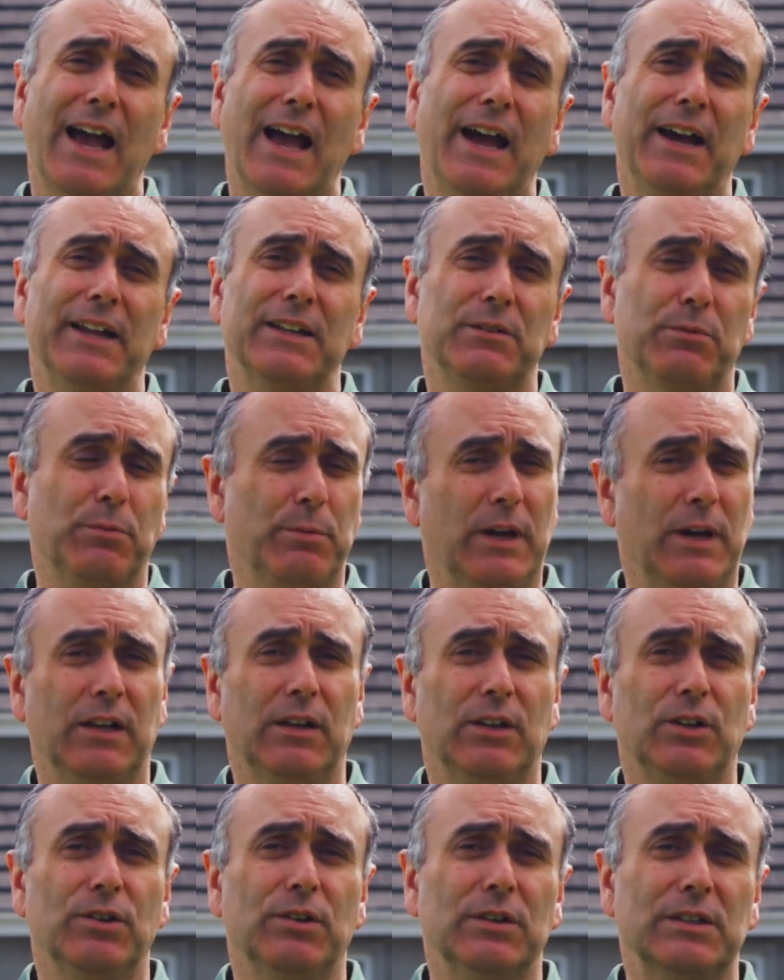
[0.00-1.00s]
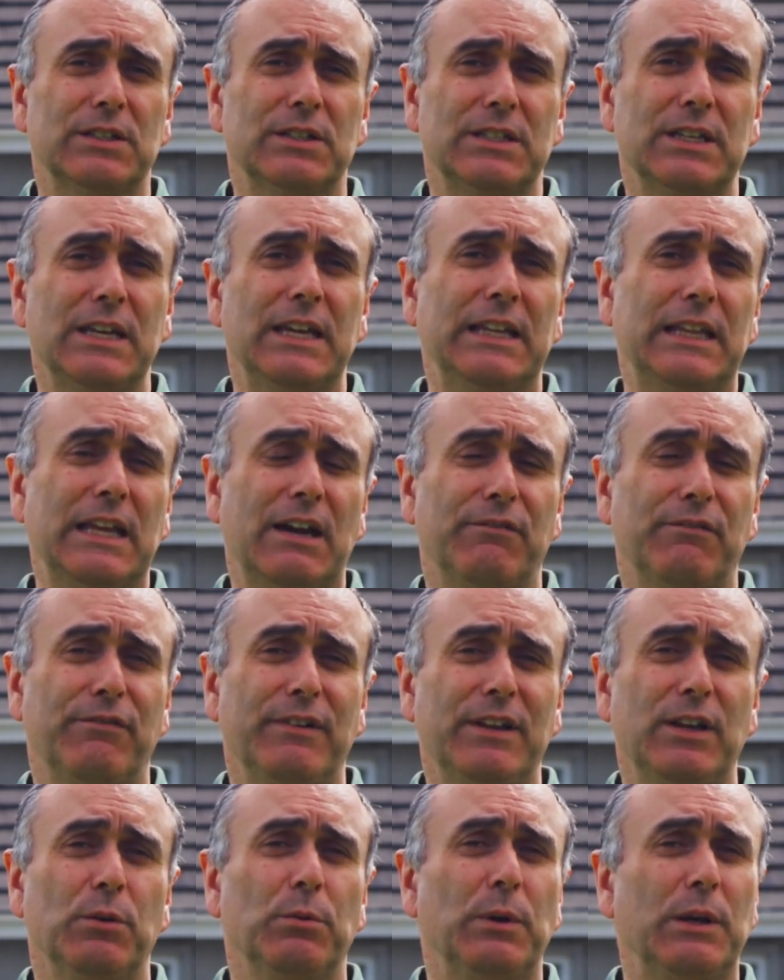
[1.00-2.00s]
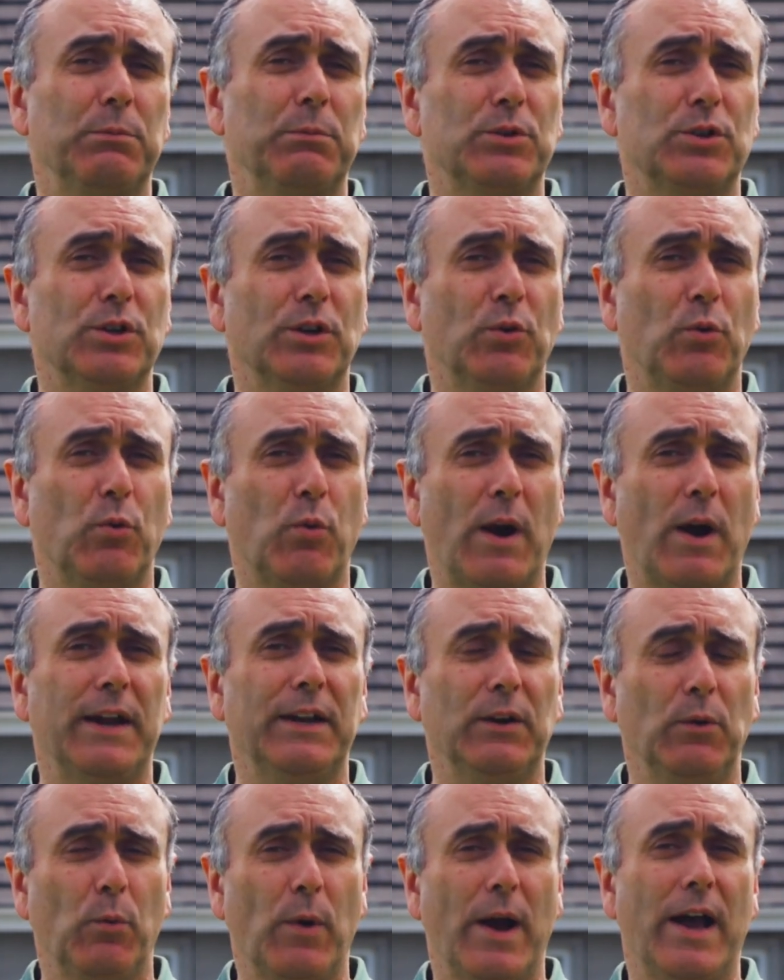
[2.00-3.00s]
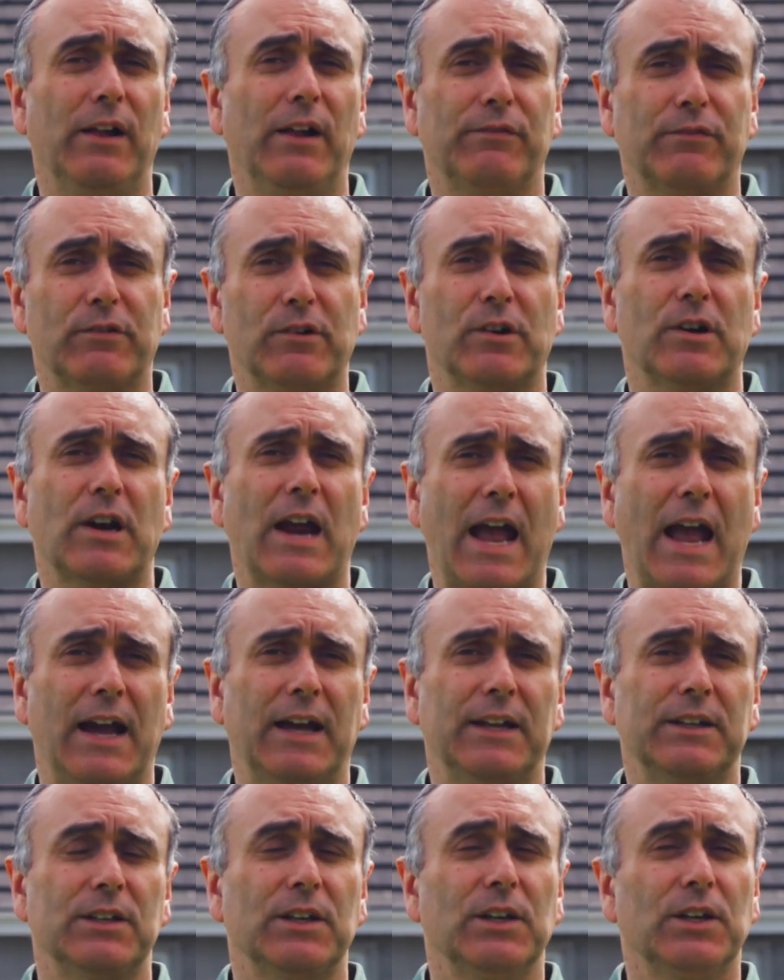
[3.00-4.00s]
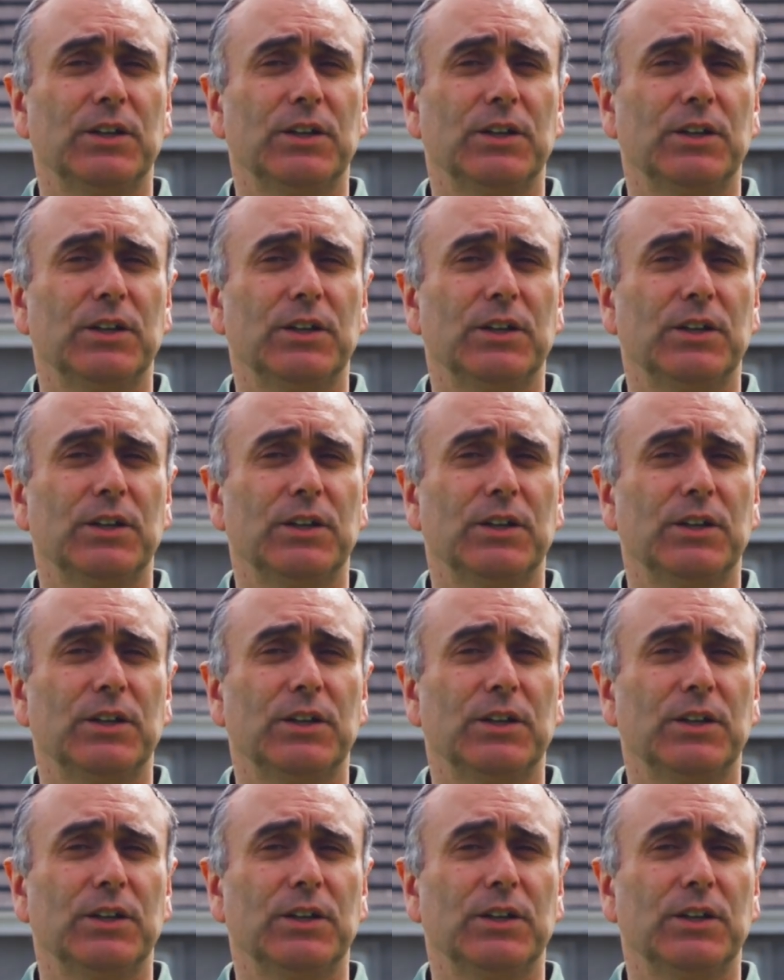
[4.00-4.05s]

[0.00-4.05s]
and well, you can see in that video it took quite a while for her hand